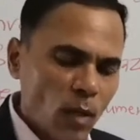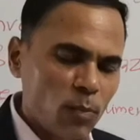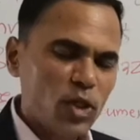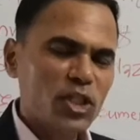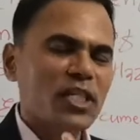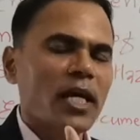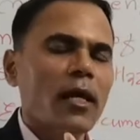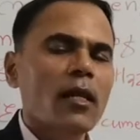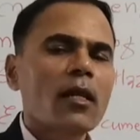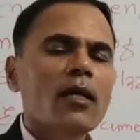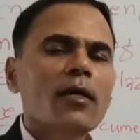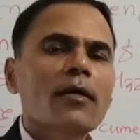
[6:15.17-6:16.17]
personnel
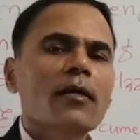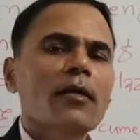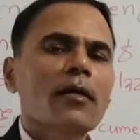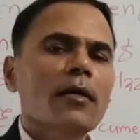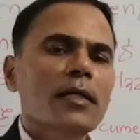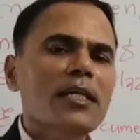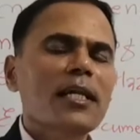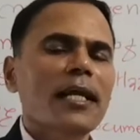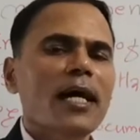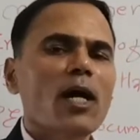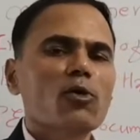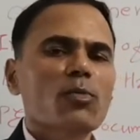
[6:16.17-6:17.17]
in and
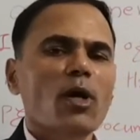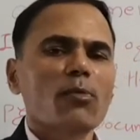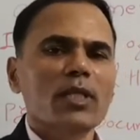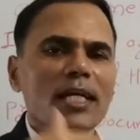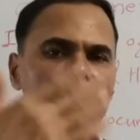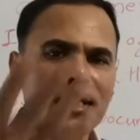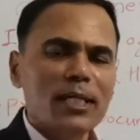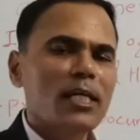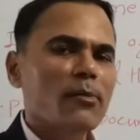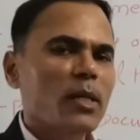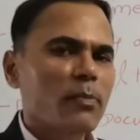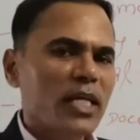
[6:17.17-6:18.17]
out from that
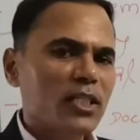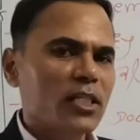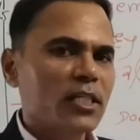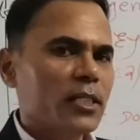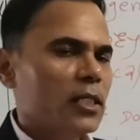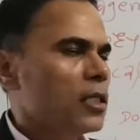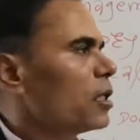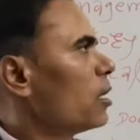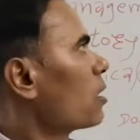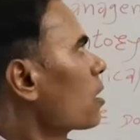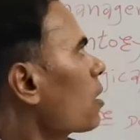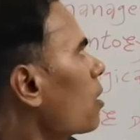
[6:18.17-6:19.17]
containment
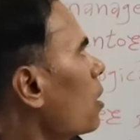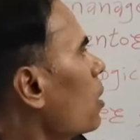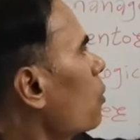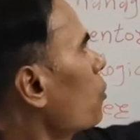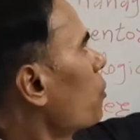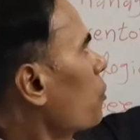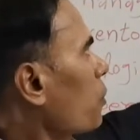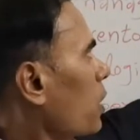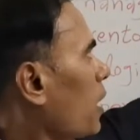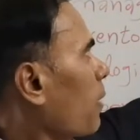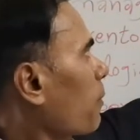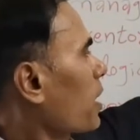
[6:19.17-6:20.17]
facility,
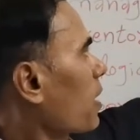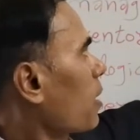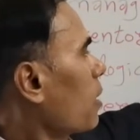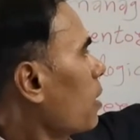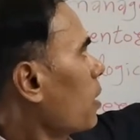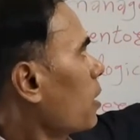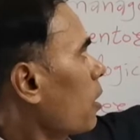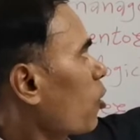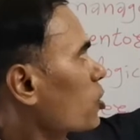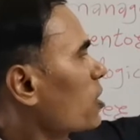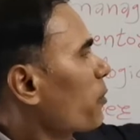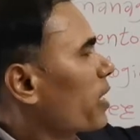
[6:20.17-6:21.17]
camera
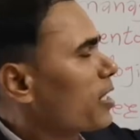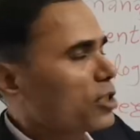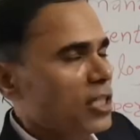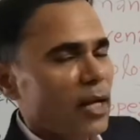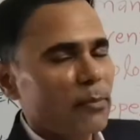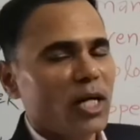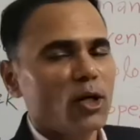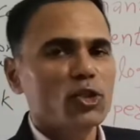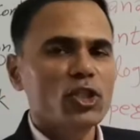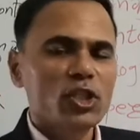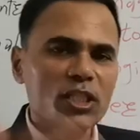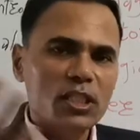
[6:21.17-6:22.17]
or surveillance camera or
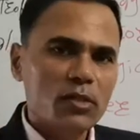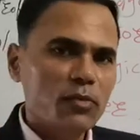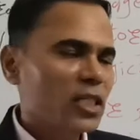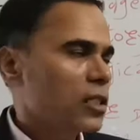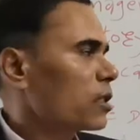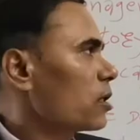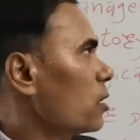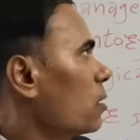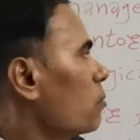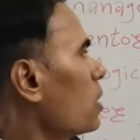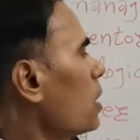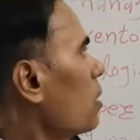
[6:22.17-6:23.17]
CCTV
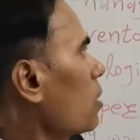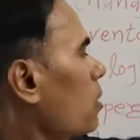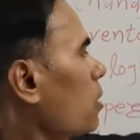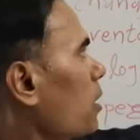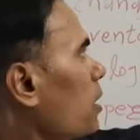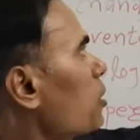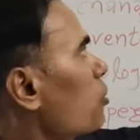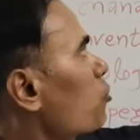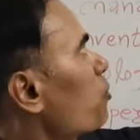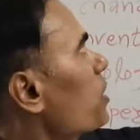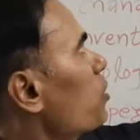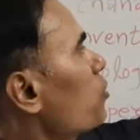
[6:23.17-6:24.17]
needs
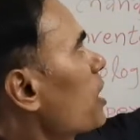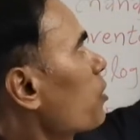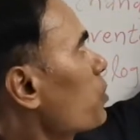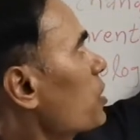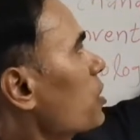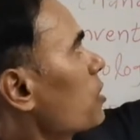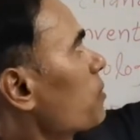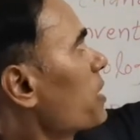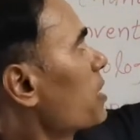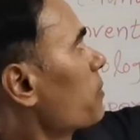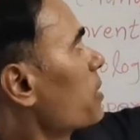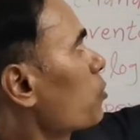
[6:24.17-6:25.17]
to be used, and which is
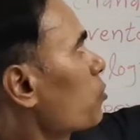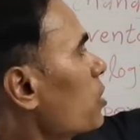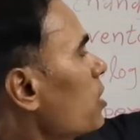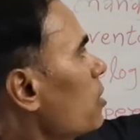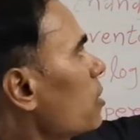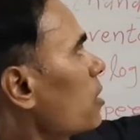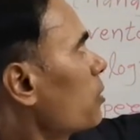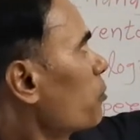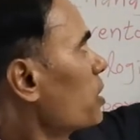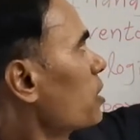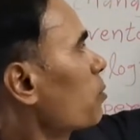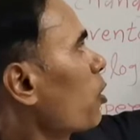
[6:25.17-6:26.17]
specific to the
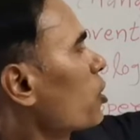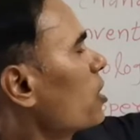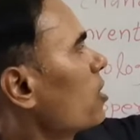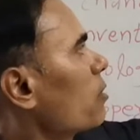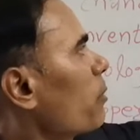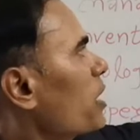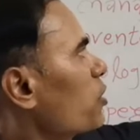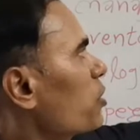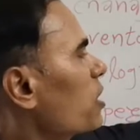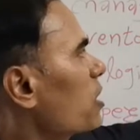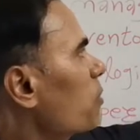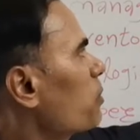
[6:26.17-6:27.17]
which is for the
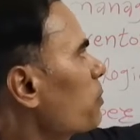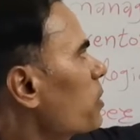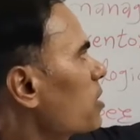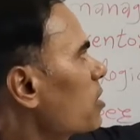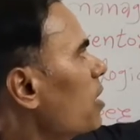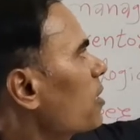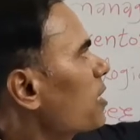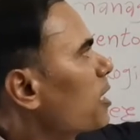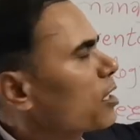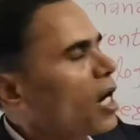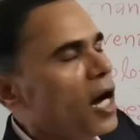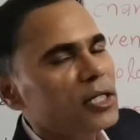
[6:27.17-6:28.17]
biosecurity purpose.
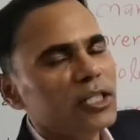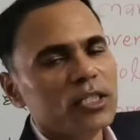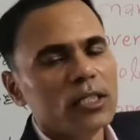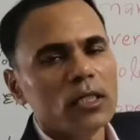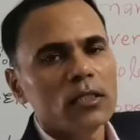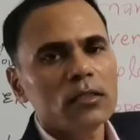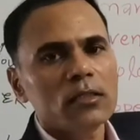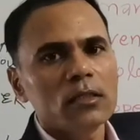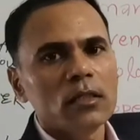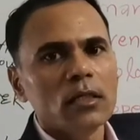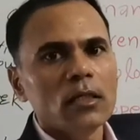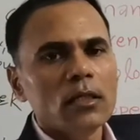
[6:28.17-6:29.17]
Then card readers,
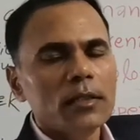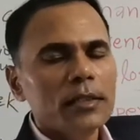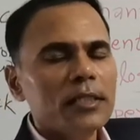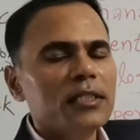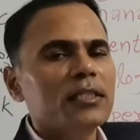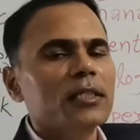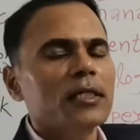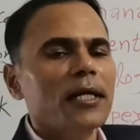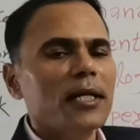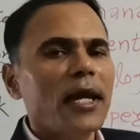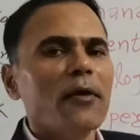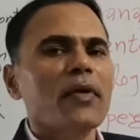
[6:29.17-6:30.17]
each
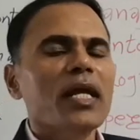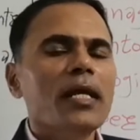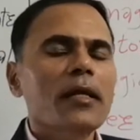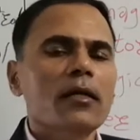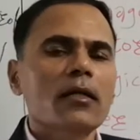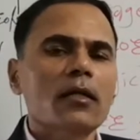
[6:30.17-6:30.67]
and every